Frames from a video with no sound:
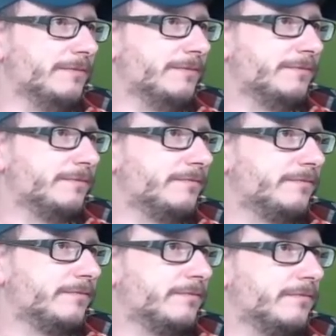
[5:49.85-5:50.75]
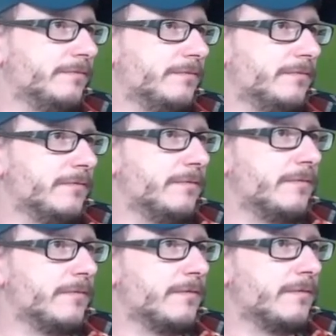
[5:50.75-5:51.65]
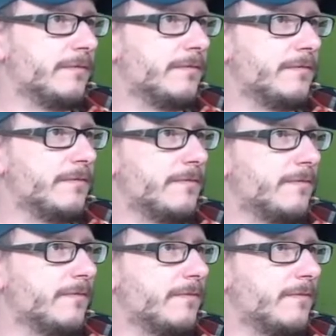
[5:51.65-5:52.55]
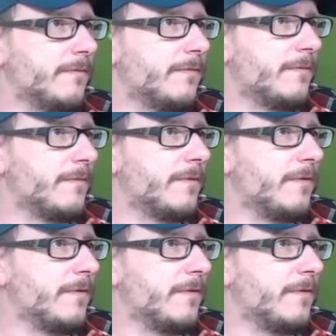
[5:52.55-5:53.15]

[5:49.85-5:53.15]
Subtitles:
(silence)